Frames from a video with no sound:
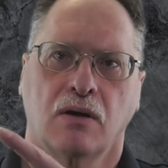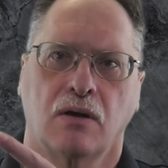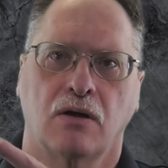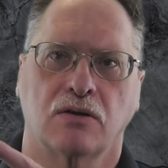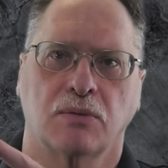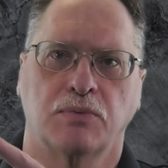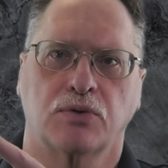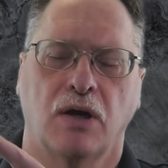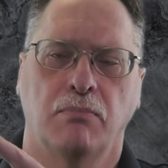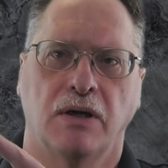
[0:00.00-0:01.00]
Our
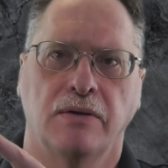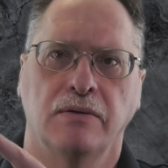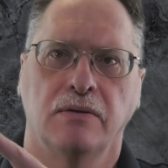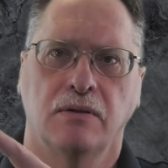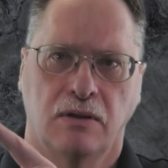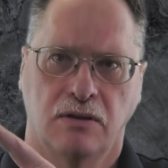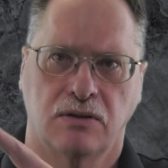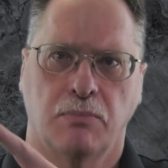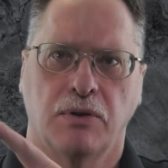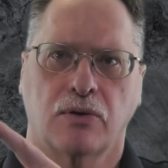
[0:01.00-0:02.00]
subscribe button is
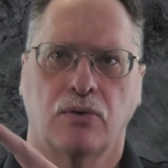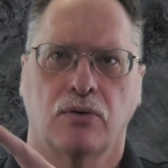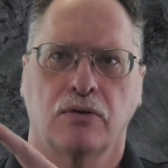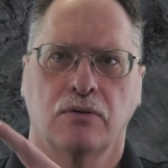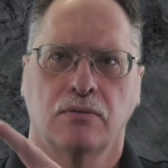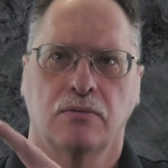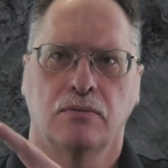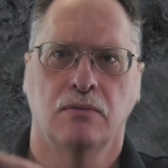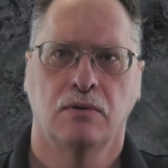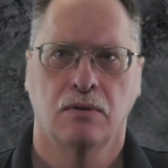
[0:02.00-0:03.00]
up in the corner,
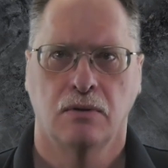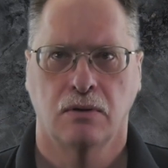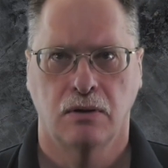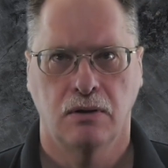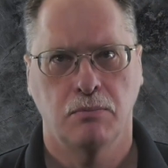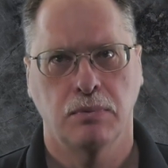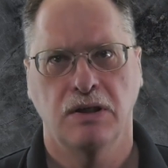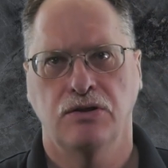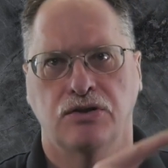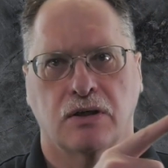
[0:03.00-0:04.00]
and
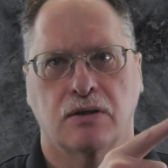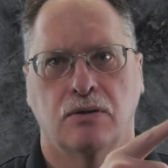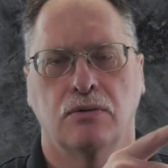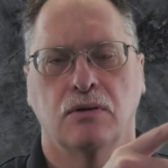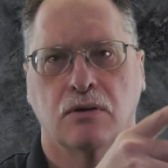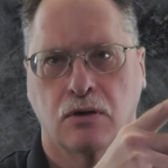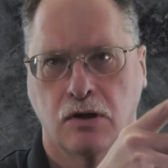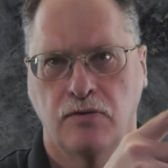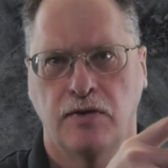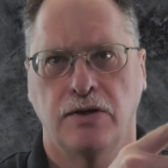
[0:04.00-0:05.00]
please check out
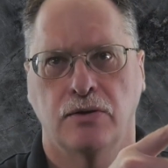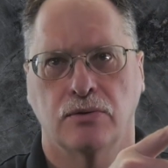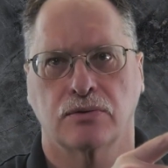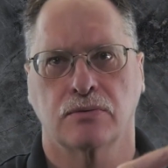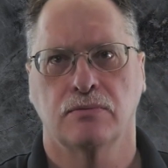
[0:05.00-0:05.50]
our videos.